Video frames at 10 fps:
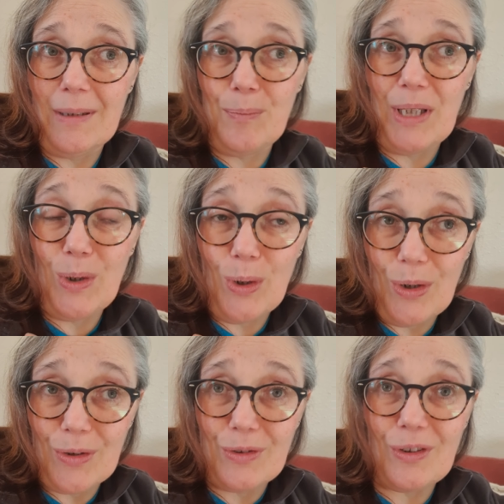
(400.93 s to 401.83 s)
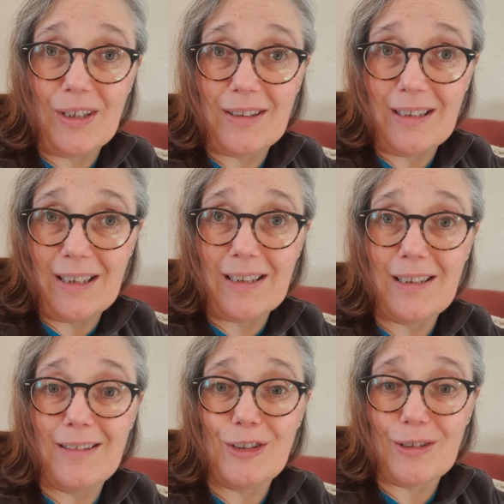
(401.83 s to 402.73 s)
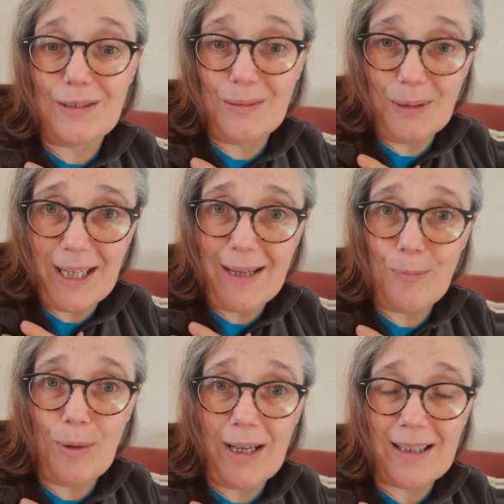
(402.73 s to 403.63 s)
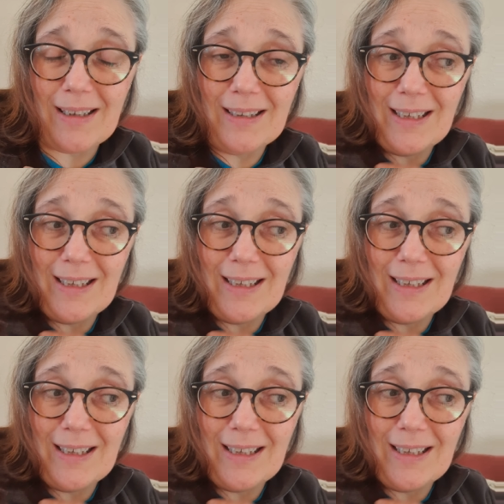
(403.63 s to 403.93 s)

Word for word: because I think just as we're getting back